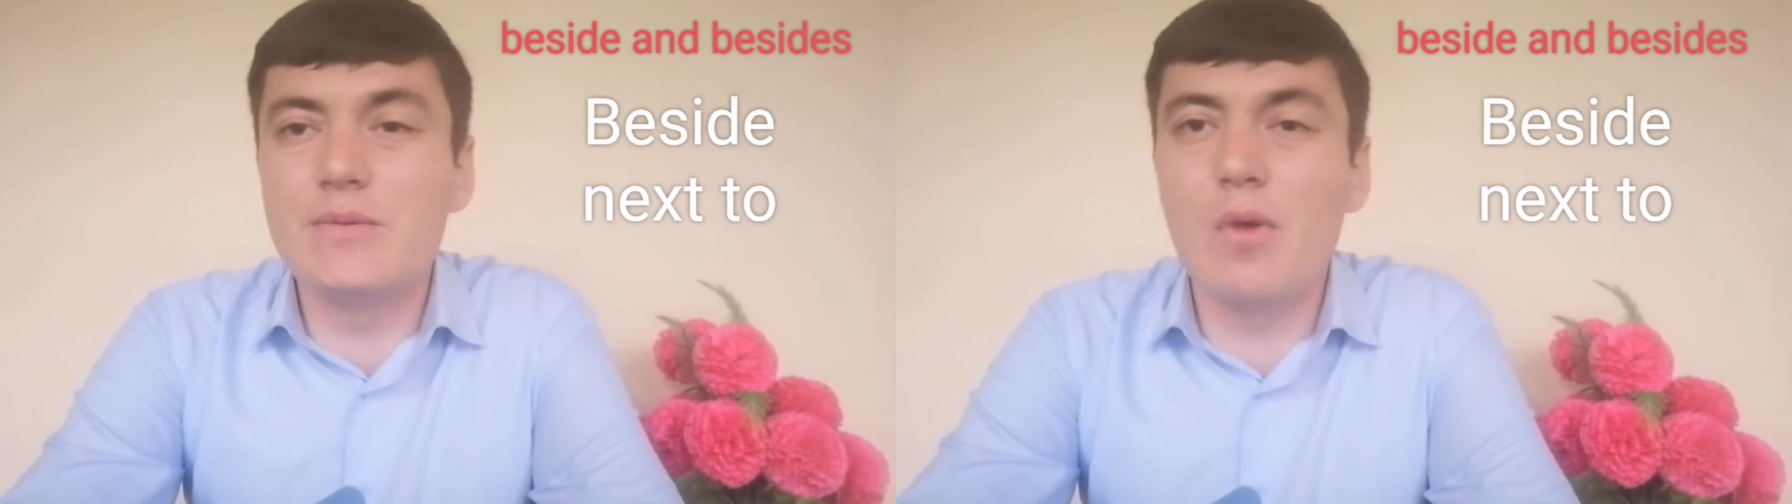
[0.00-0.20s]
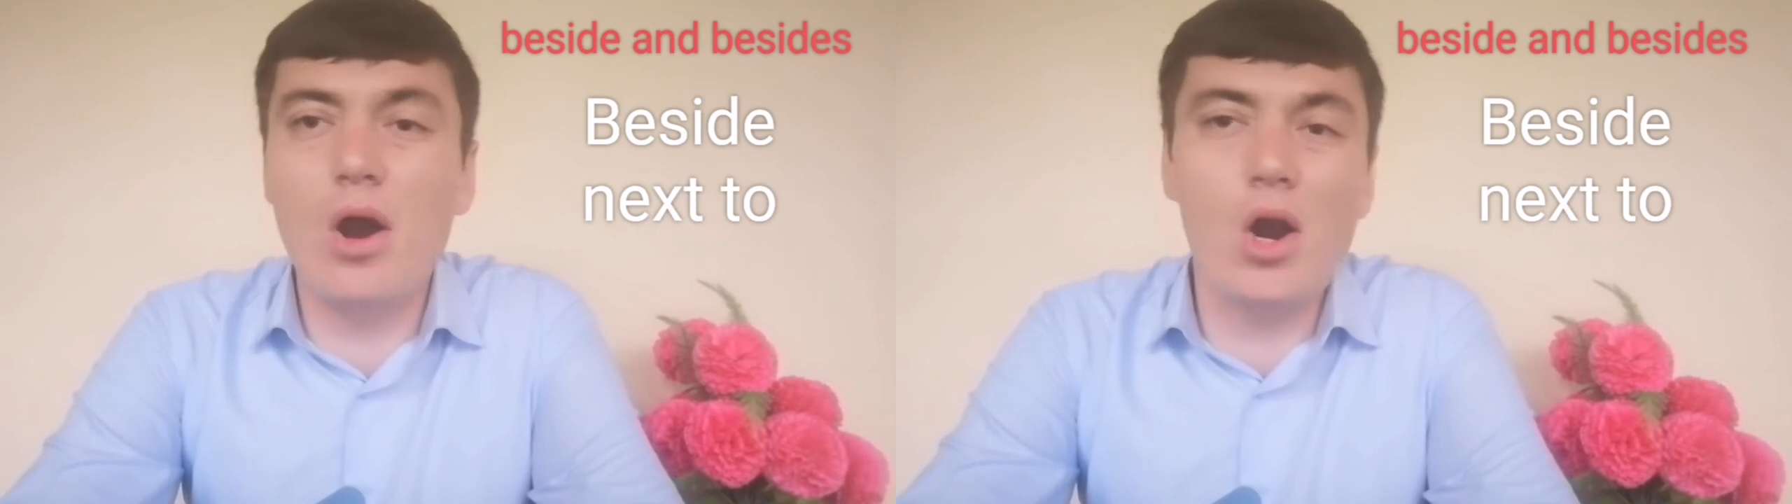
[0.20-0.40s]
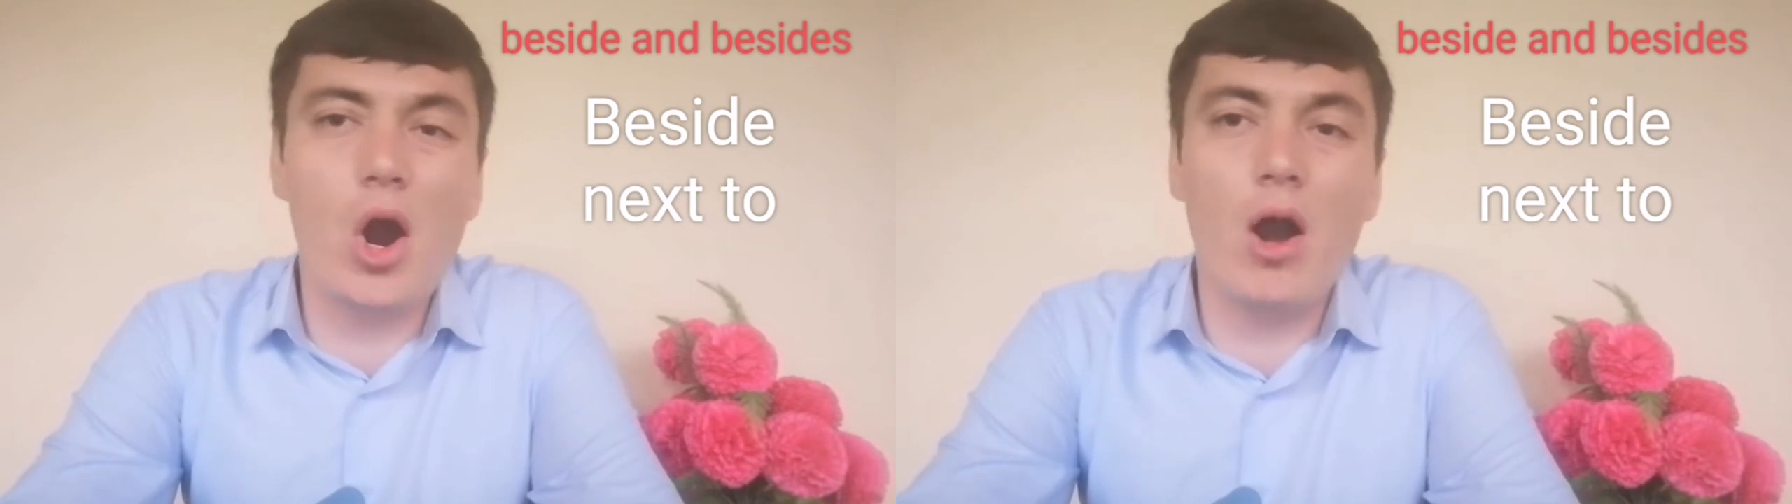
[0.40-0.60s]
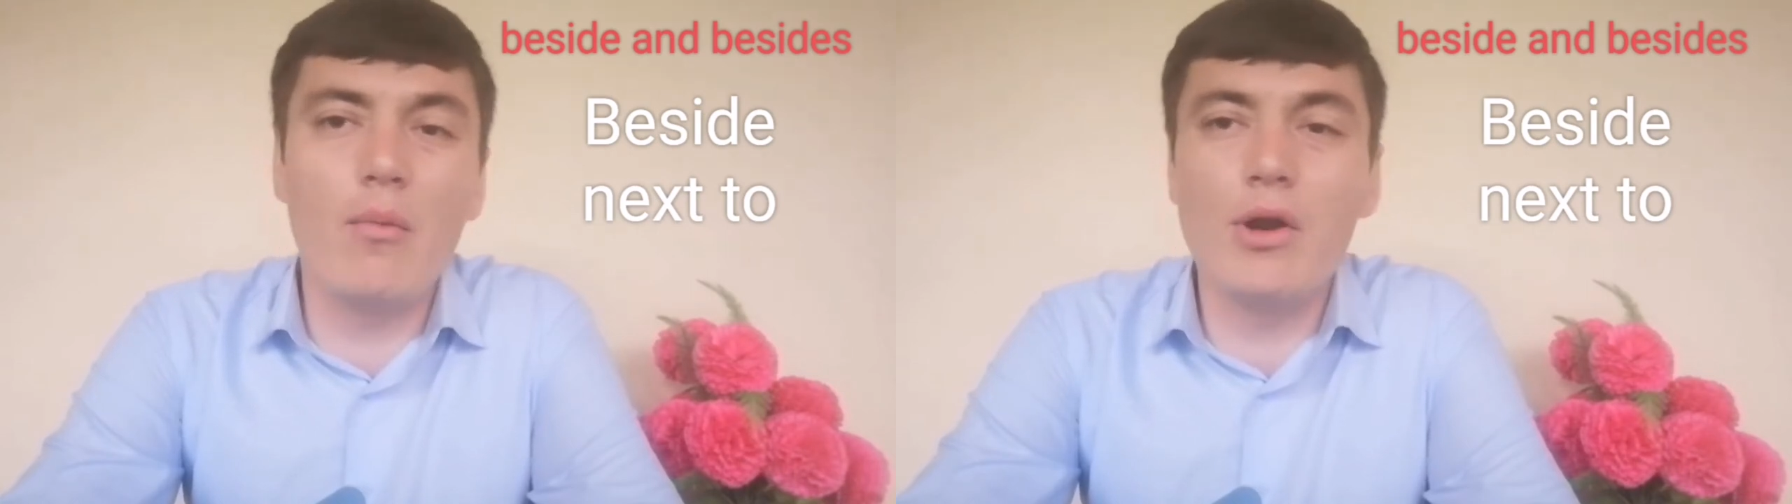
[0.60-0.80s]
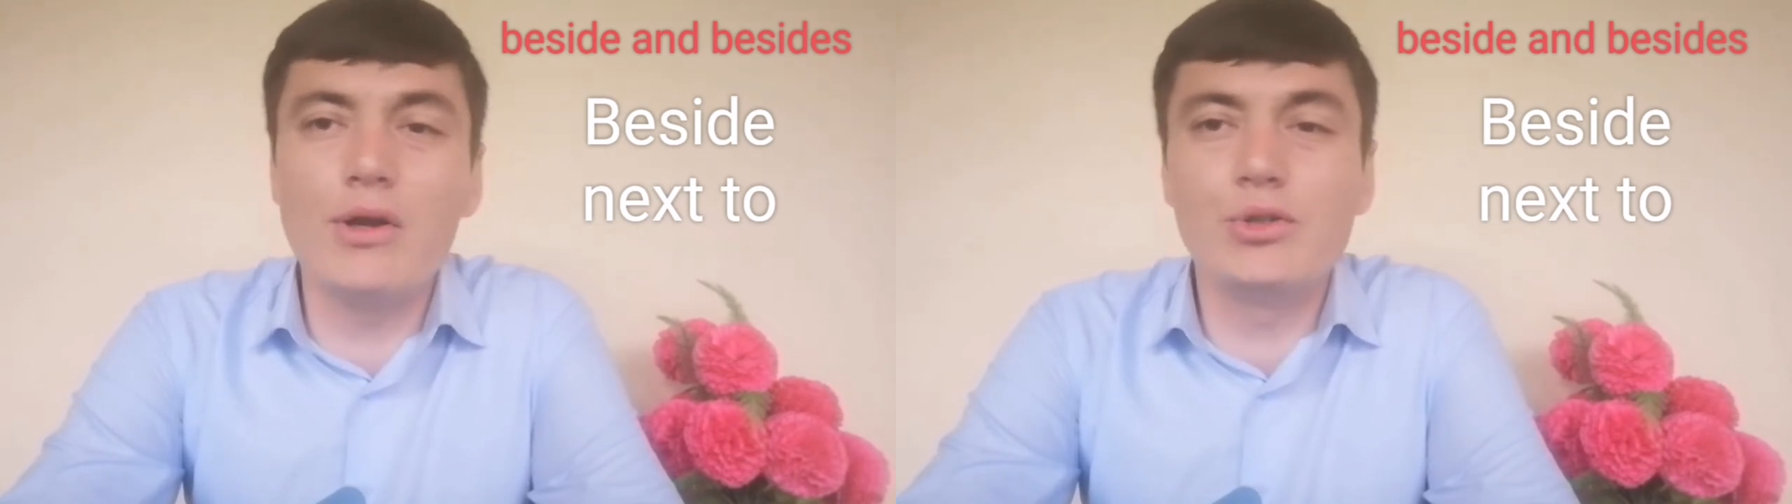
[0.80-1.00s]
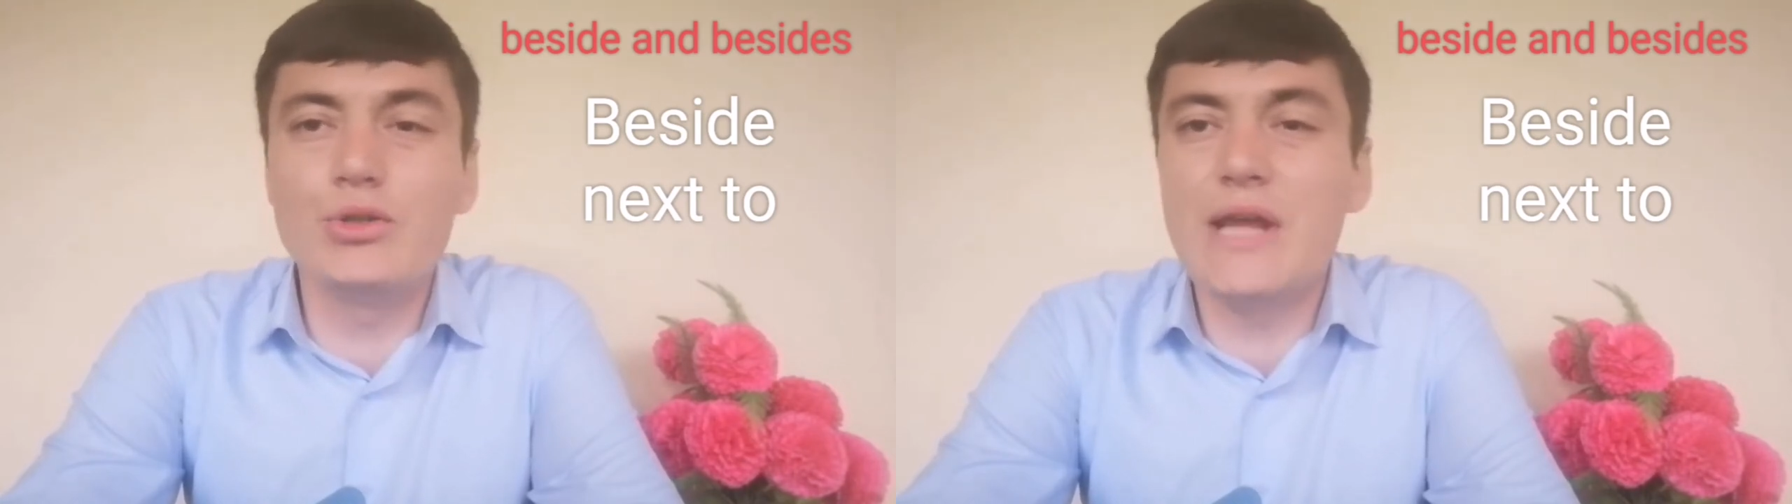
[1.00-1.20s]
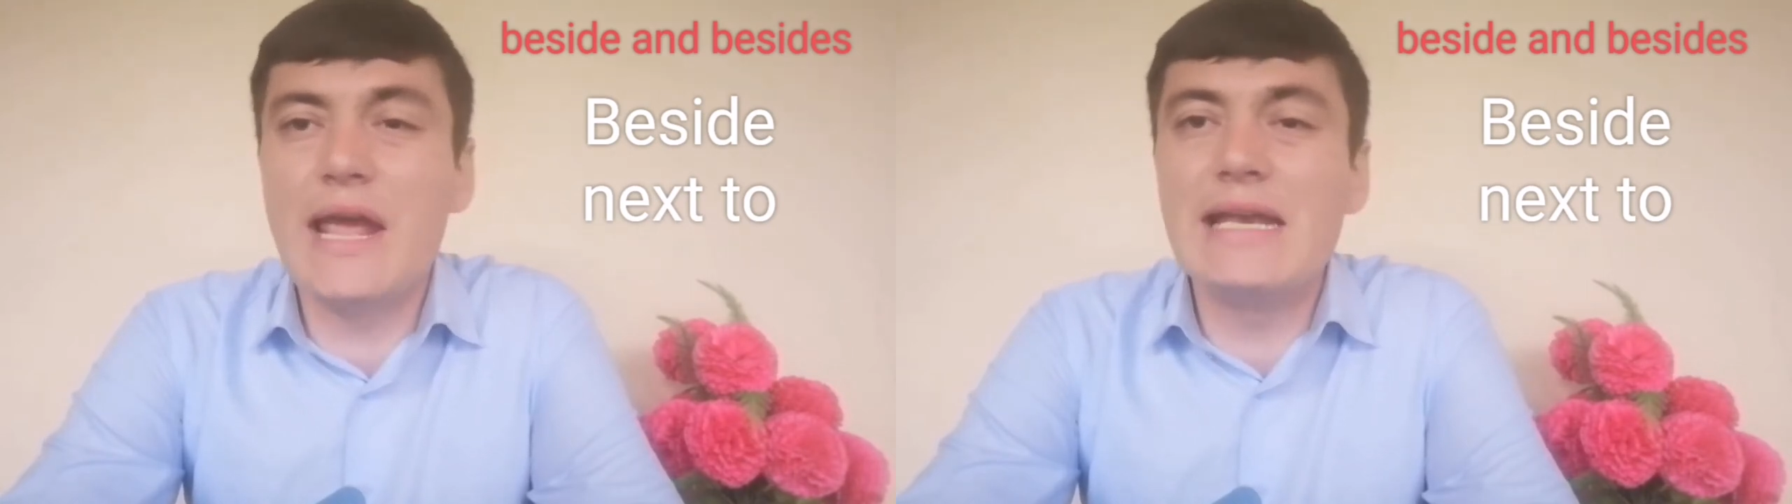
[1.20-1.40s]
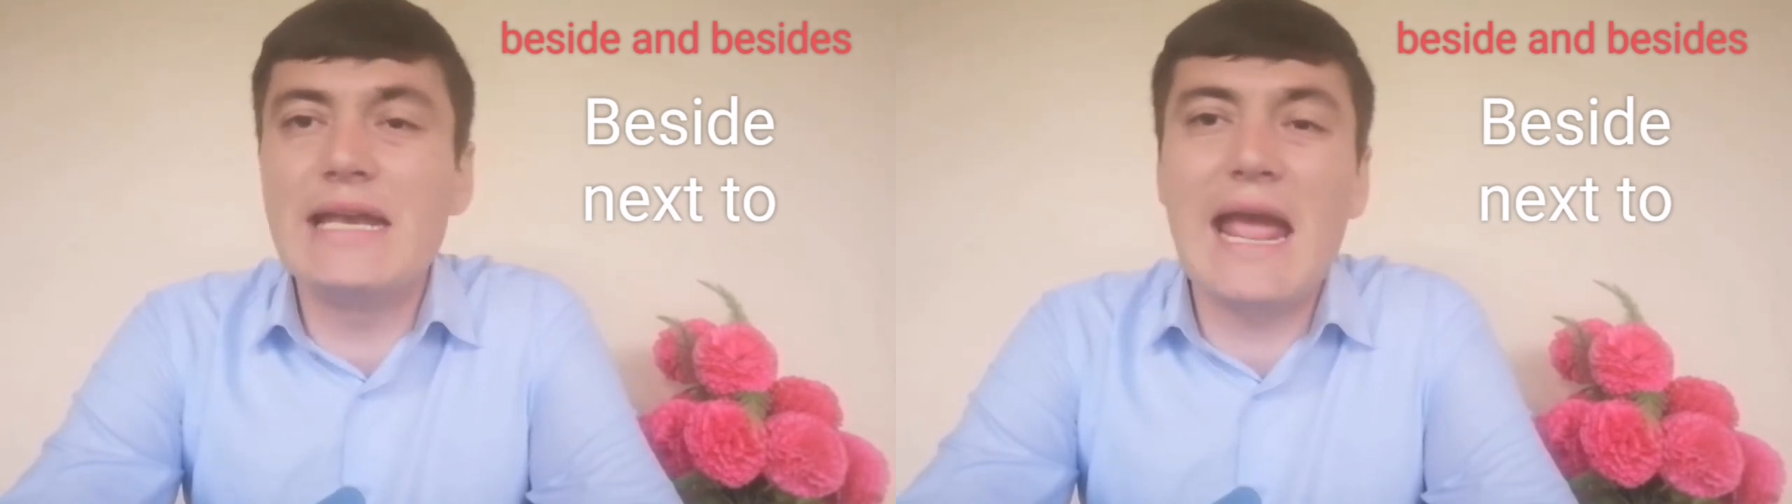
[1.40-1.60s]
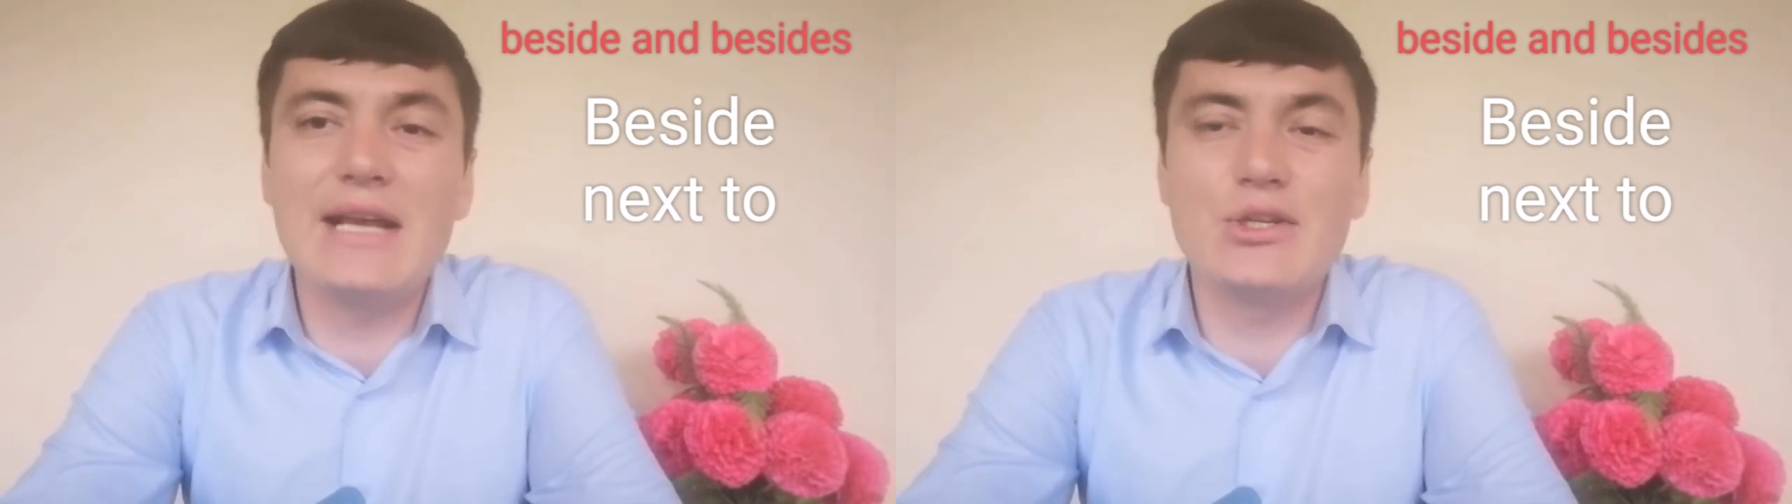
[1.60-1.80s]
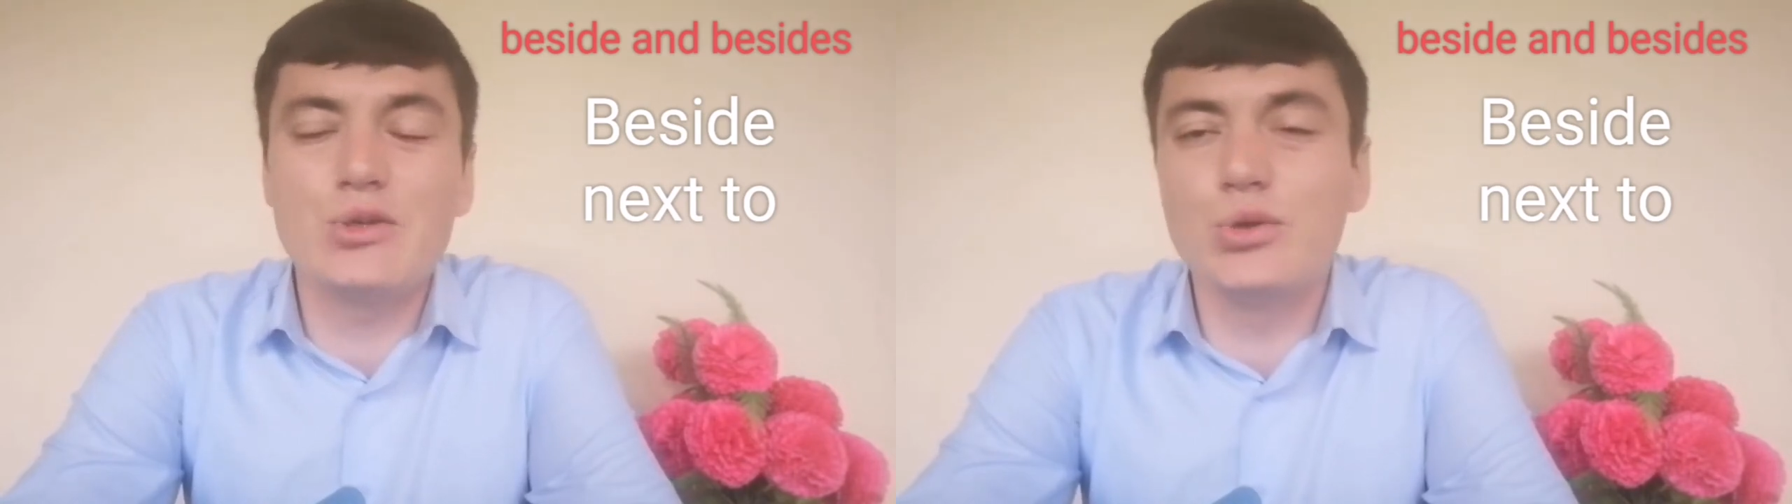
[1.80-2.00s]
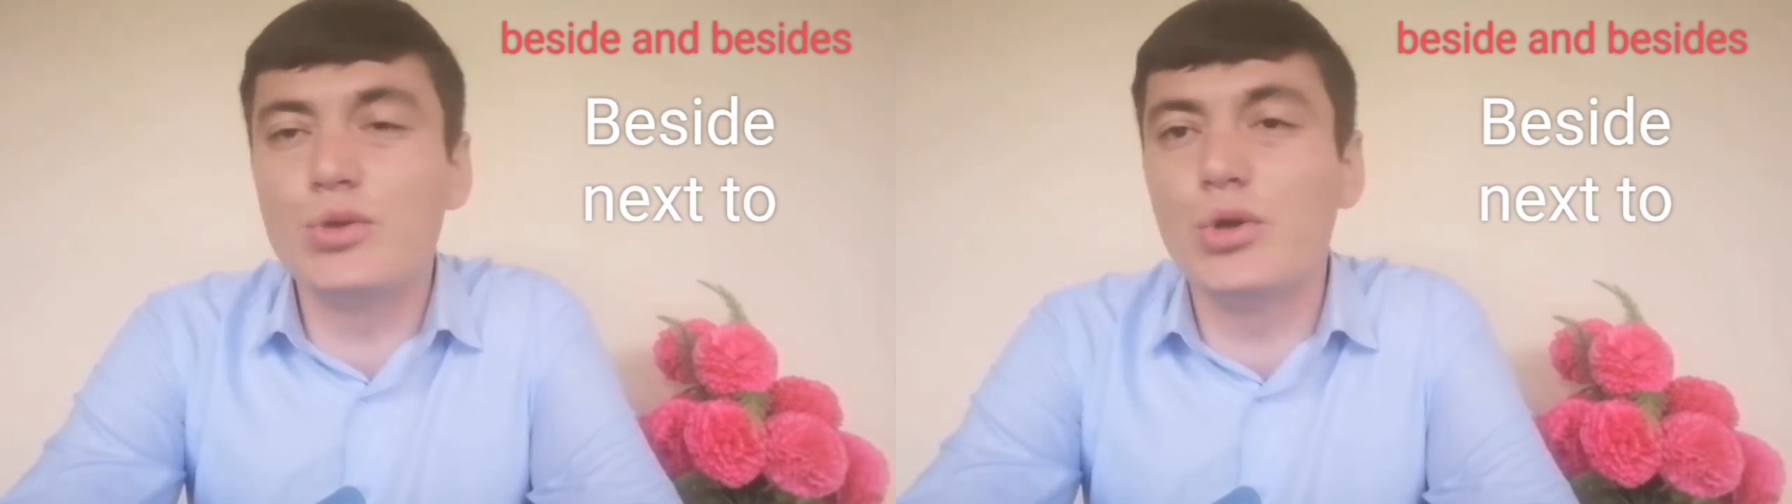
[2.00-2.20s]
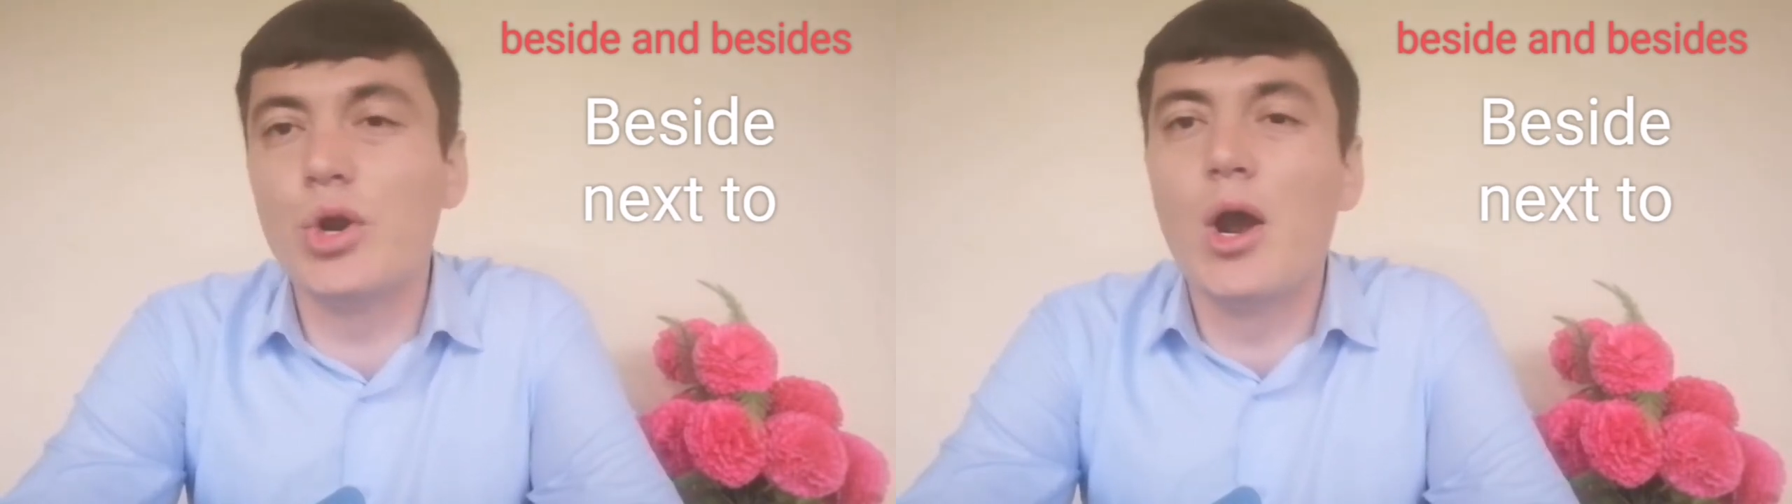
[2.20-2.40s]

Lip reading: more common to say next to,